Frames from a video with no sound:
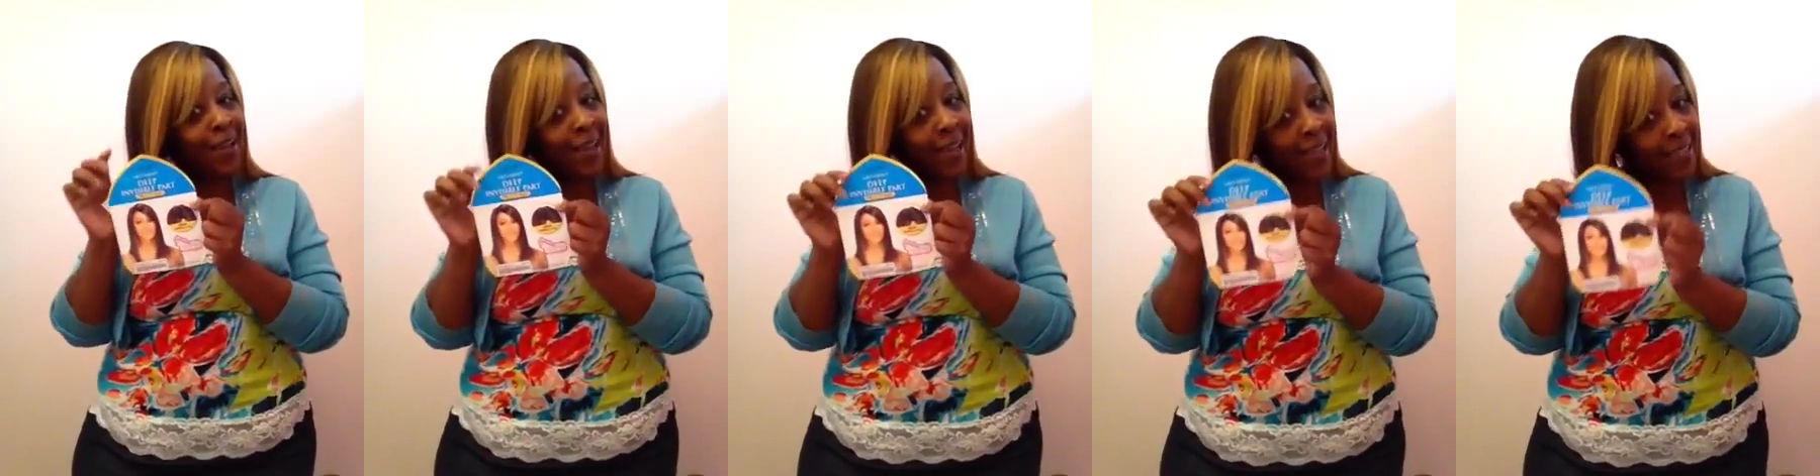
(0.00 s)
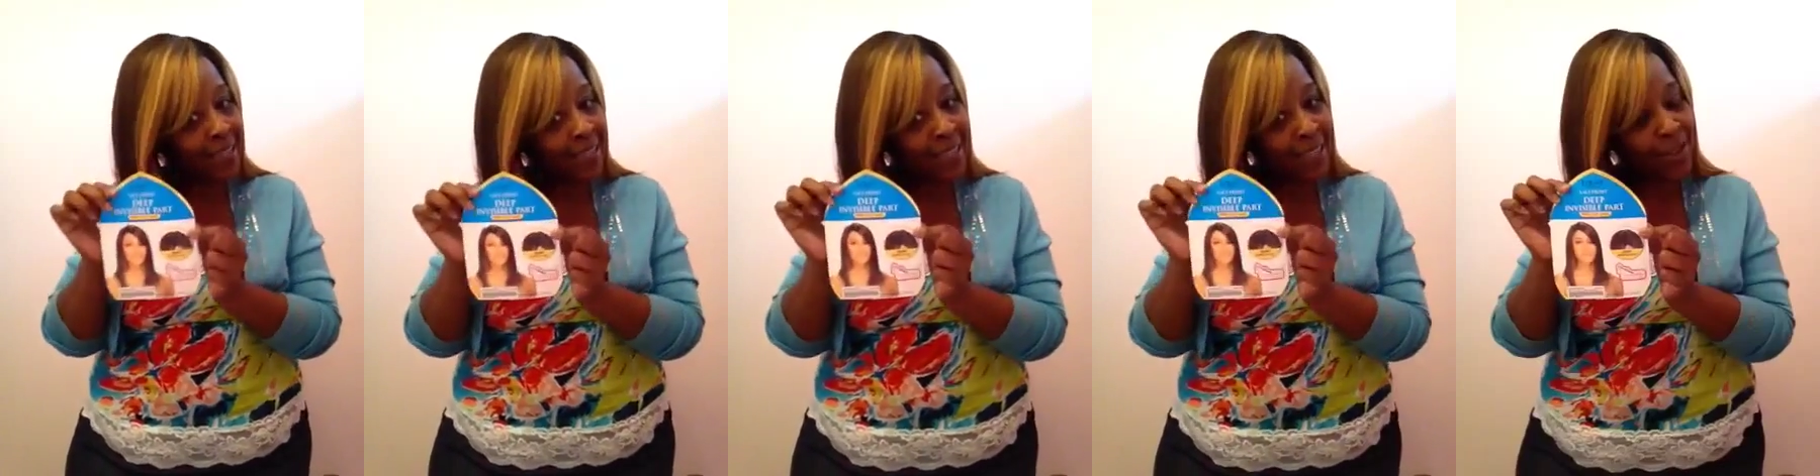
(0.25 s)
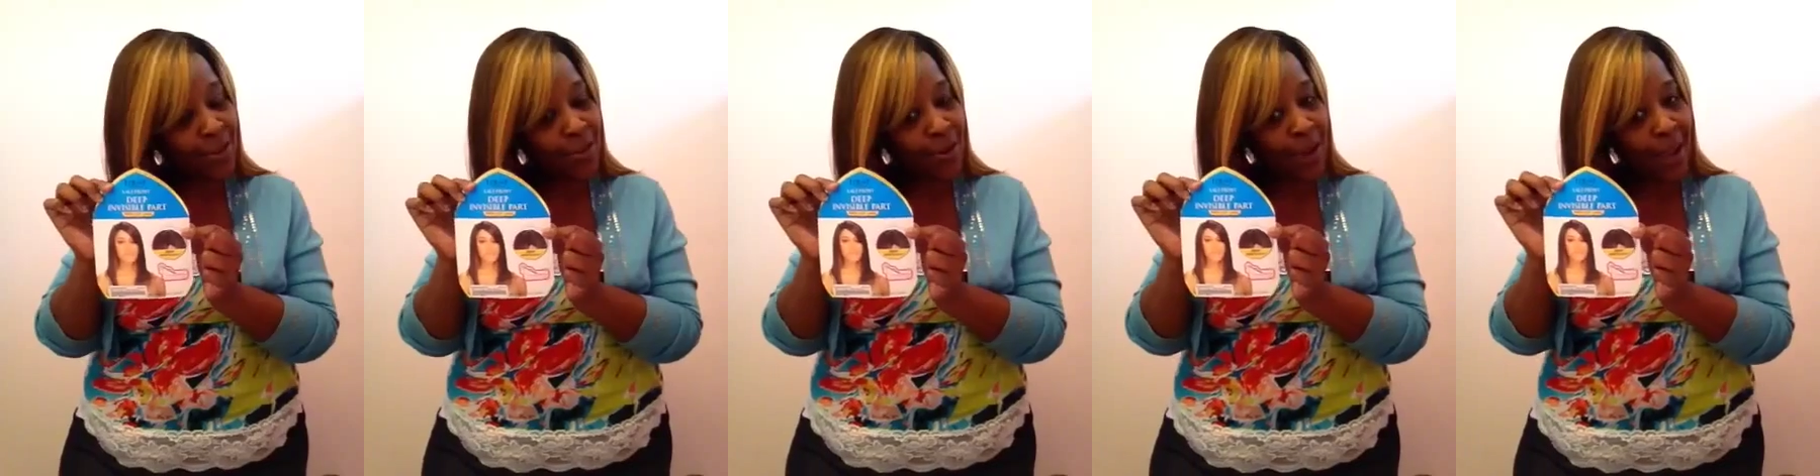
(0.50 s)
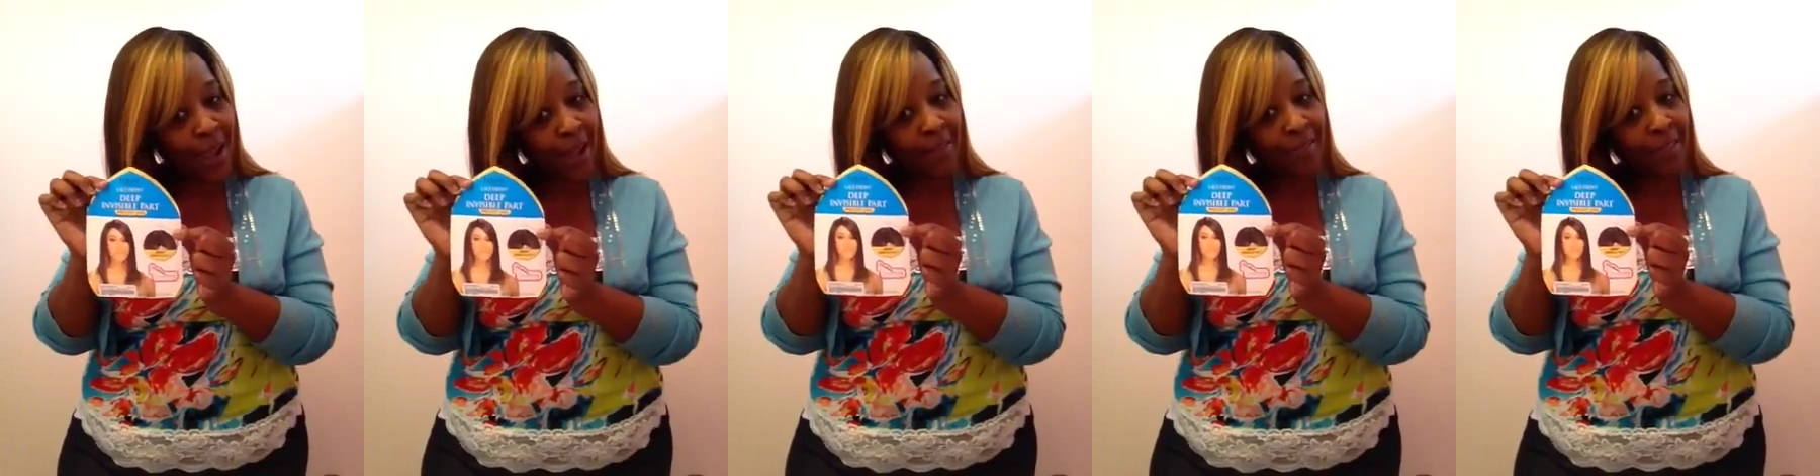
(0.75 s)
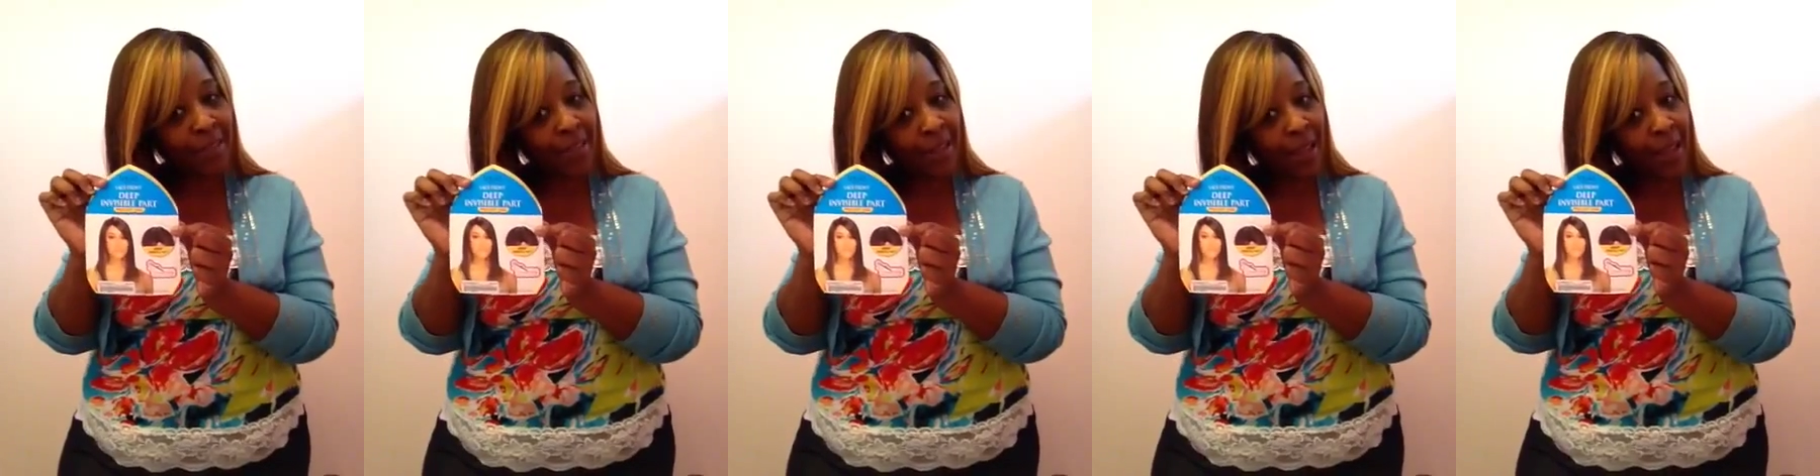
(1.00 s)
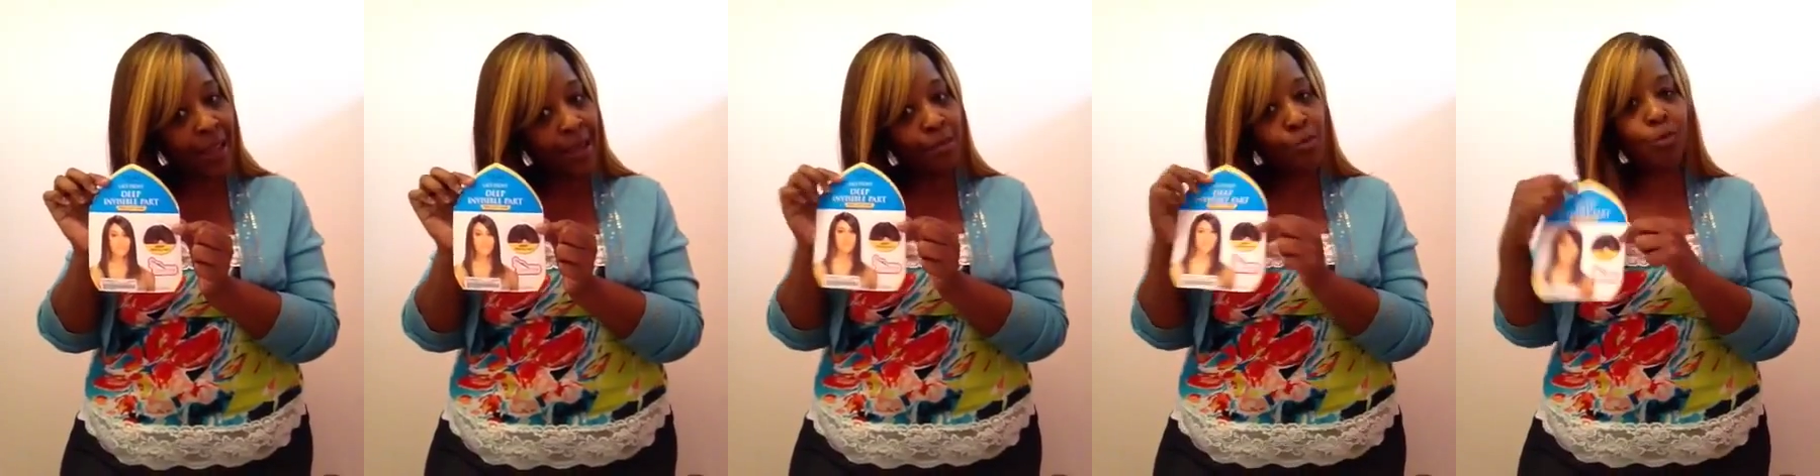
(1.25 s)
and then you'll have the
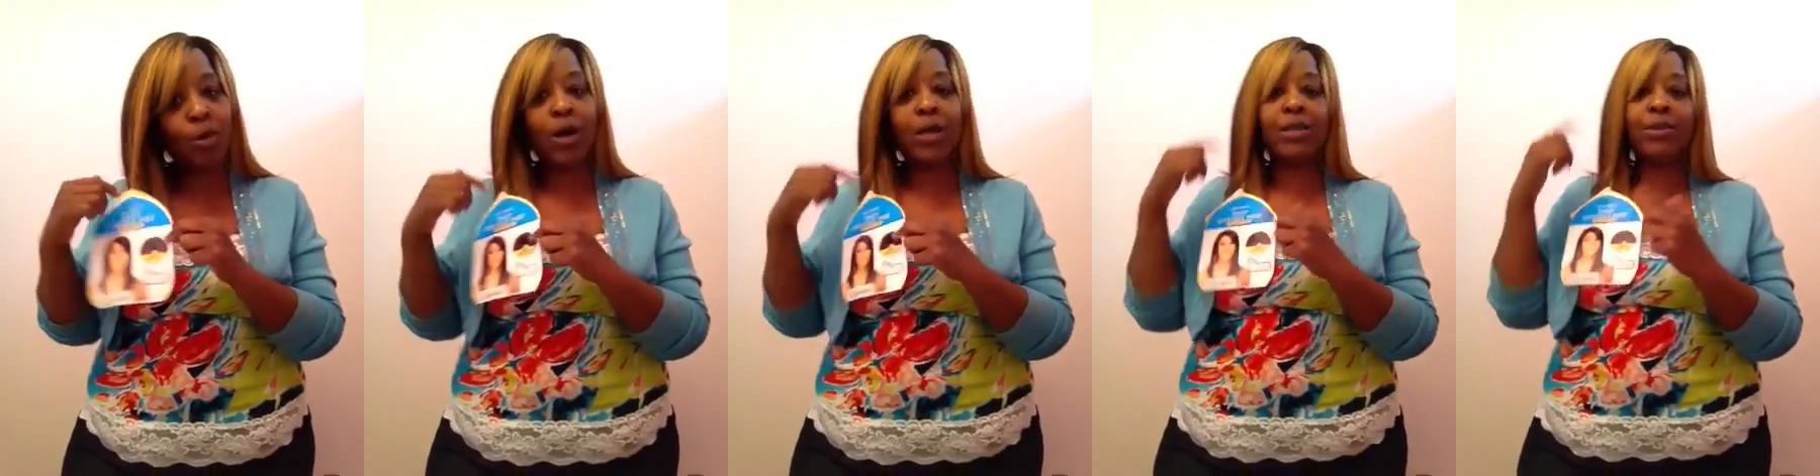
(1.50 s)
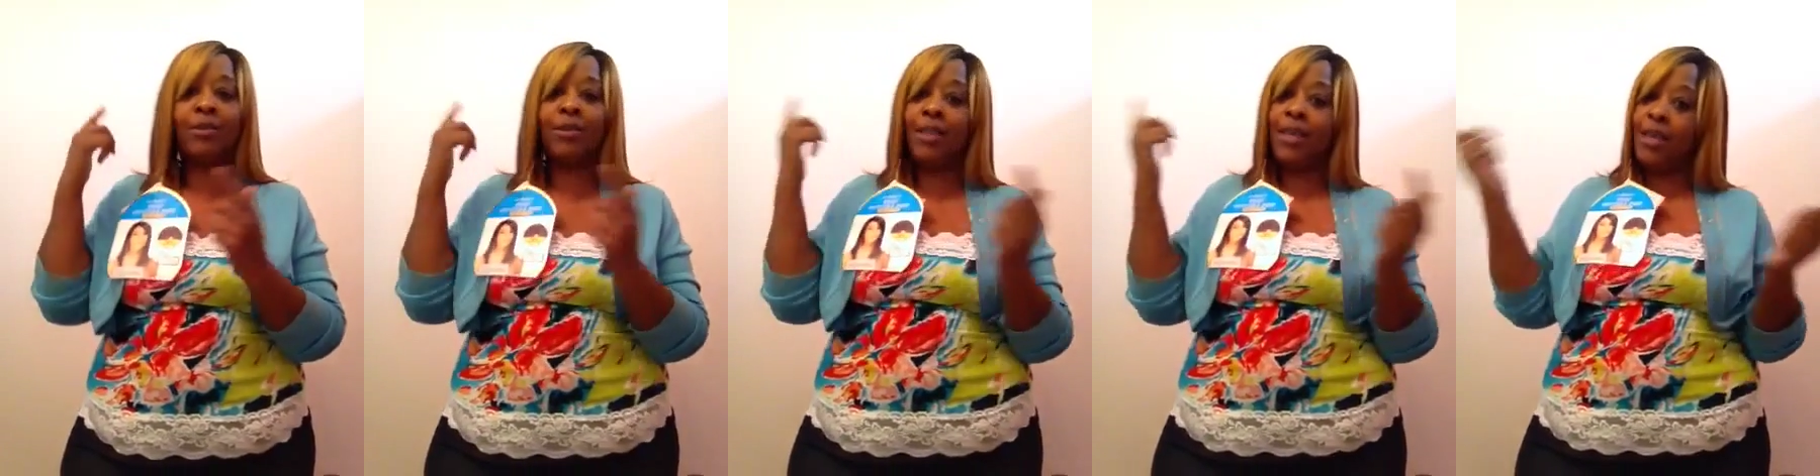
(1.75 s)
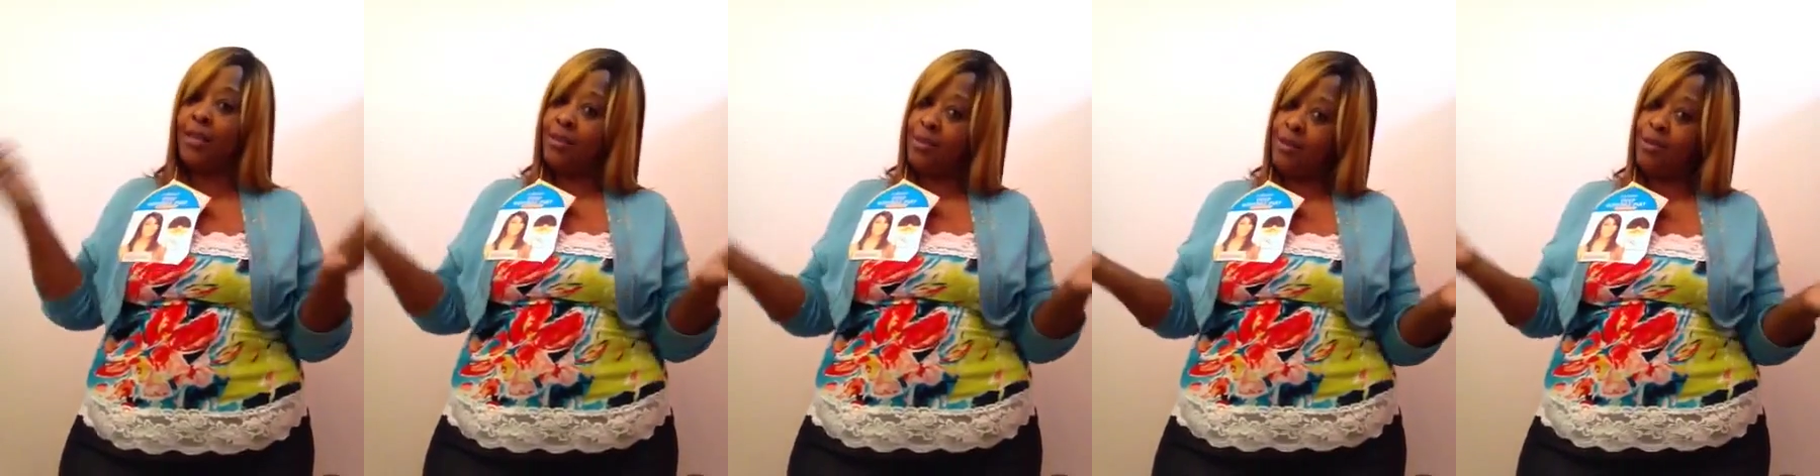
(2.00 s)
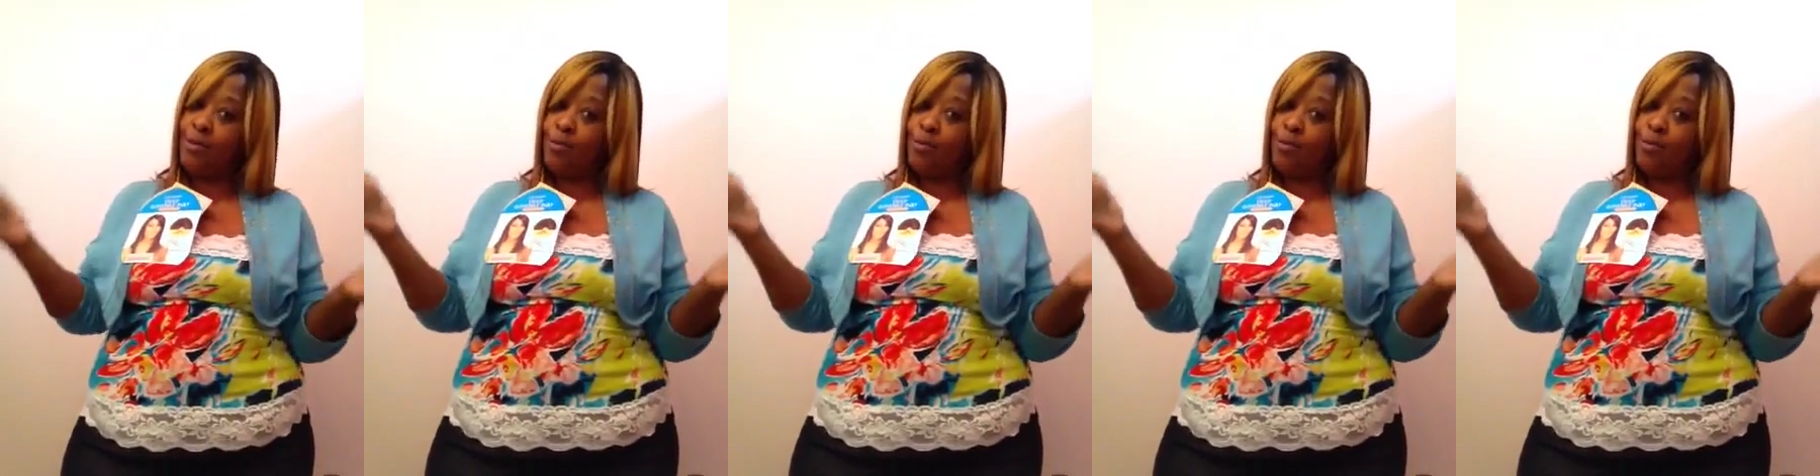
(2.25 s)
name while you're at,